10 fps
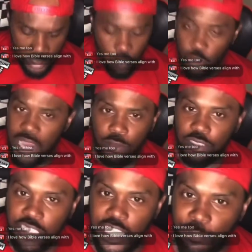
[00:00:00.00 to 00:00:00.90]
Ooh, that was
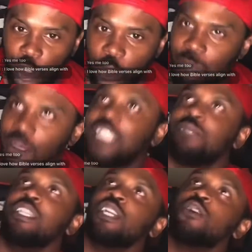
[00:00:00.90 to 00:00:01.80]
deep. Lord,
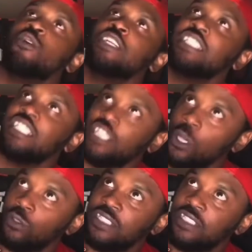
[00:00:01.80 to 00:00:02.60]
bless me according to your